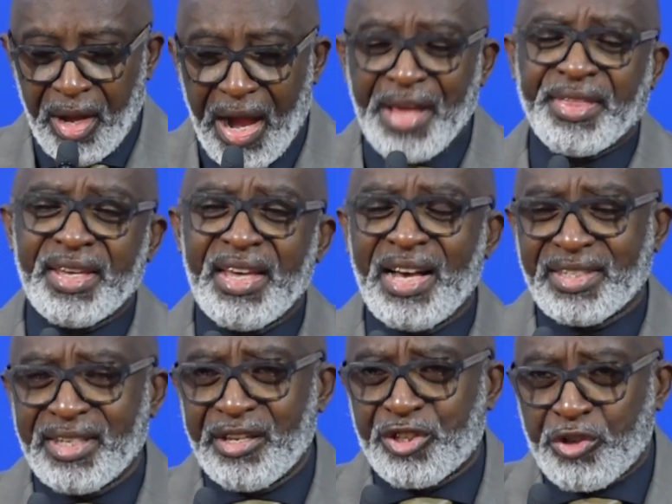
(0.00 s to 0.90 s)
I think it
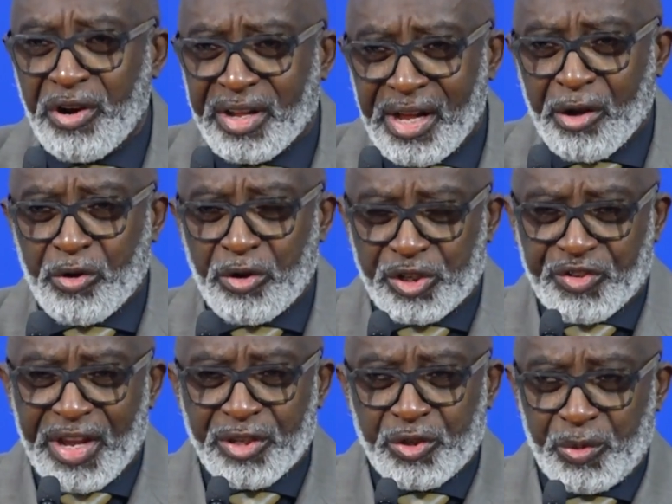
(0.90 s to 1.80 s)
has a historical
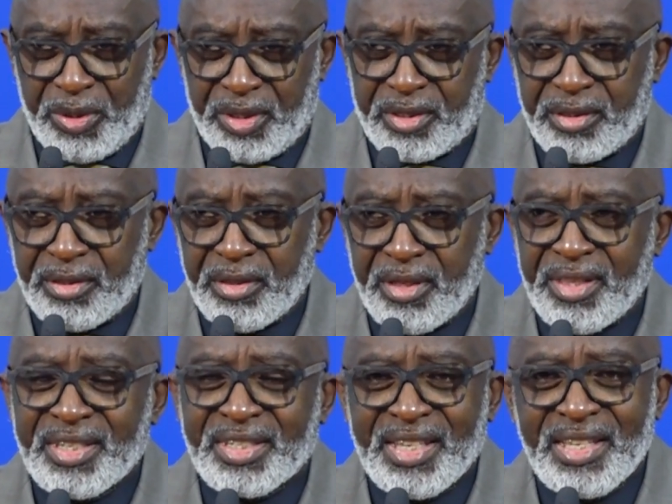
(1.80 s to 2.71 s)
construct to it,
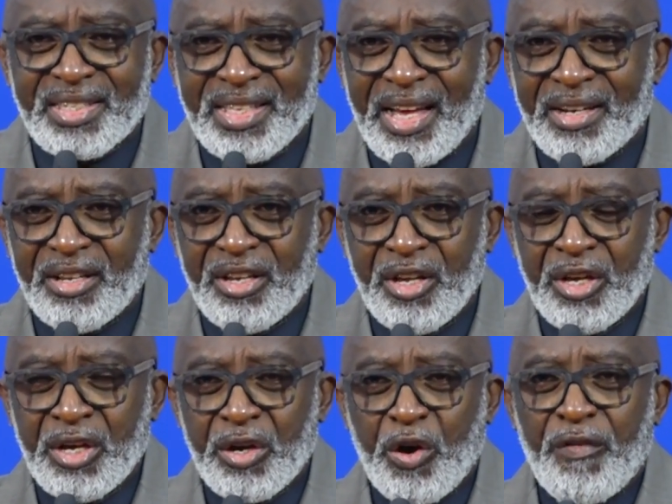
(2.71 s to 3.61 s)
in the sense that
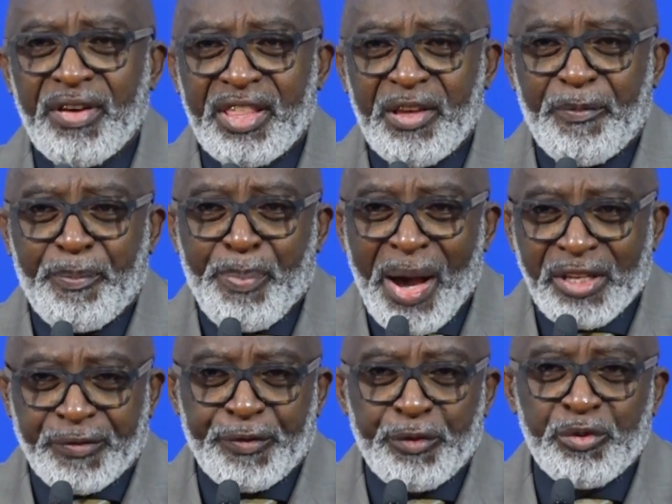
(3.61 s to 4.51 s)
over the
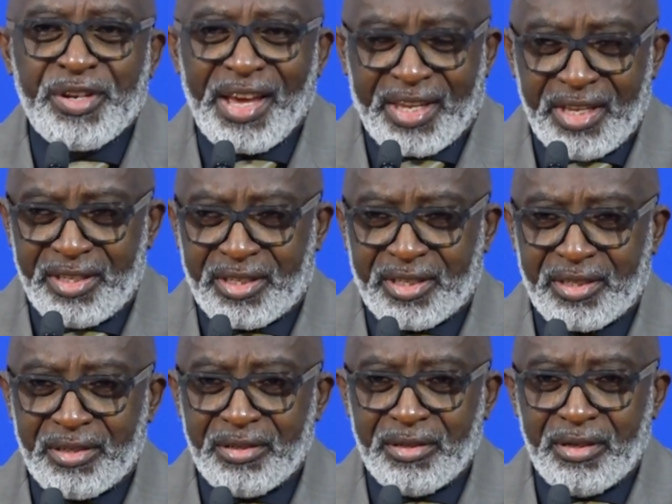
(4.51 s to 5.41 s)
past few decades,
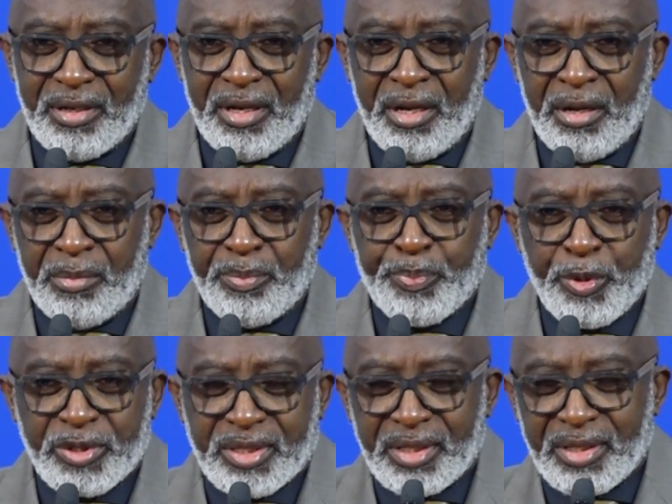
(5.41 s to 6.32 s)

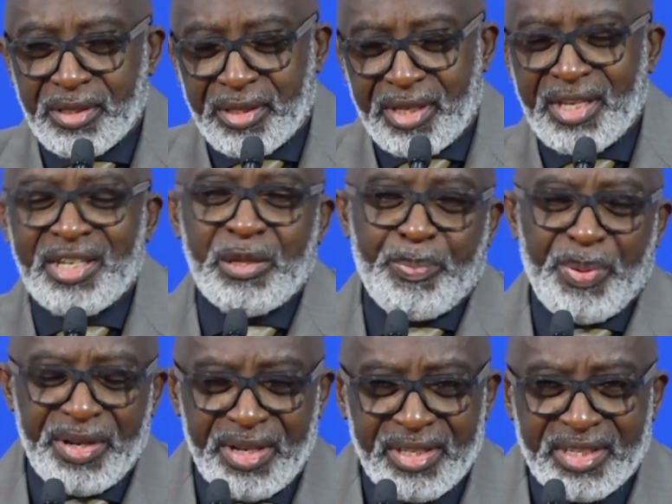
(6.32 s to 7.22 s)
post the
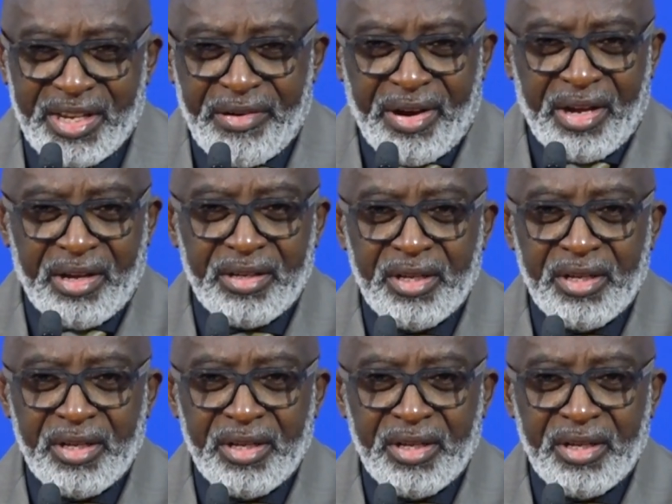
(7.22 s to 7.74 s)
independence era,